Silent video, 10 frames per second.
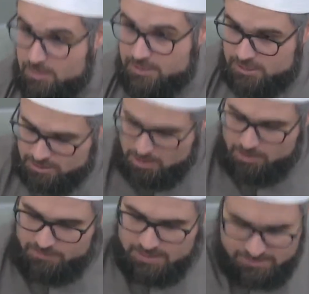This
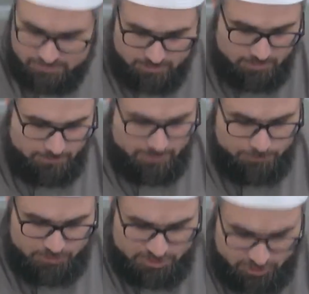
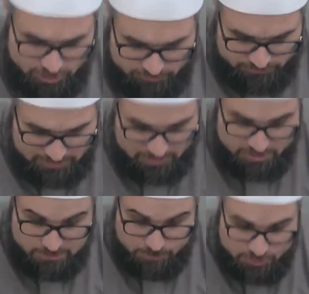preserved
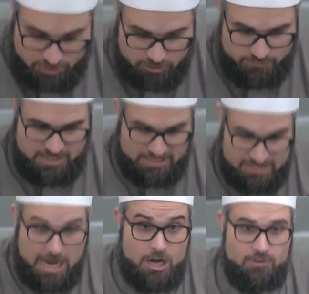the
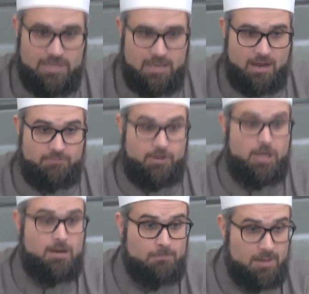integrity of
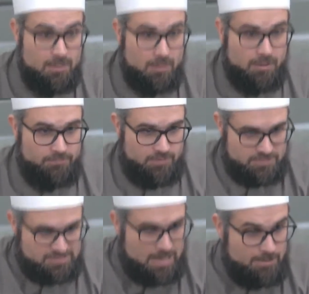ilm, of
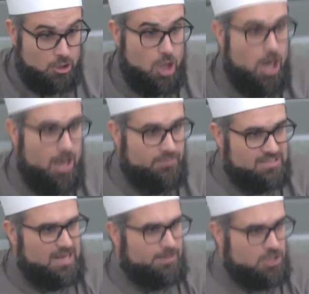Islamic law, of
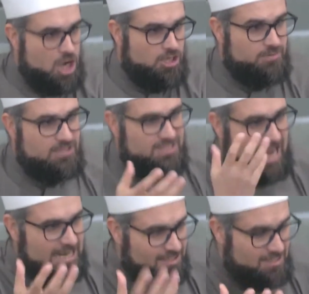Islamic knowledge, of the
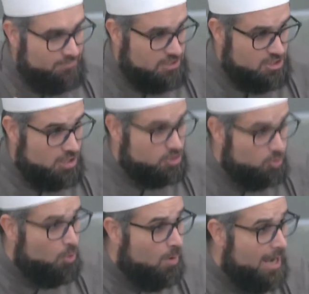sanctity of this knowledge. You
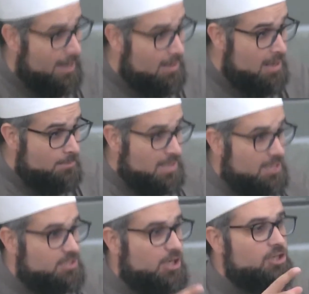know why?
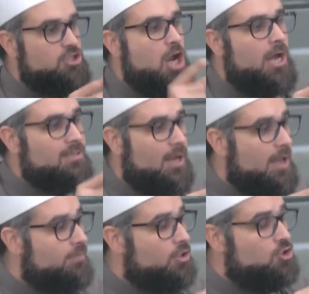Because there's
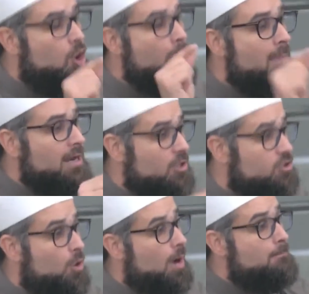no money, there's
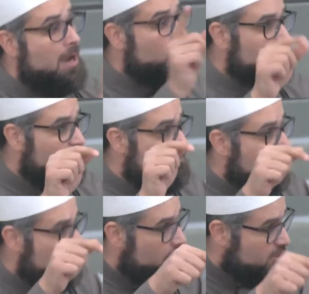no amount of
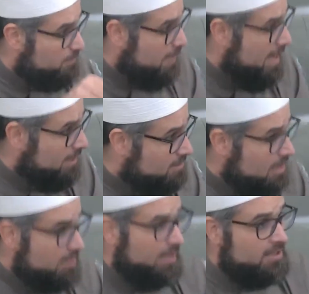money on this planet
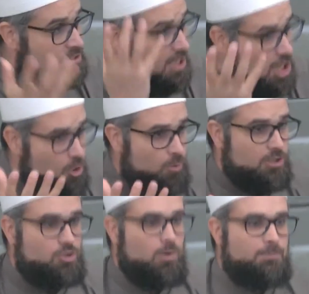that is equal
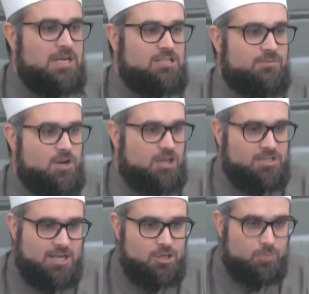to a piece of
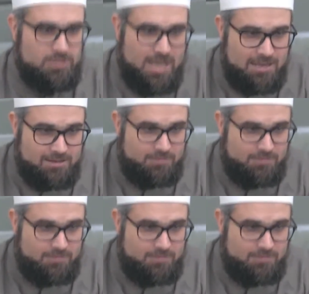knowledge that you will take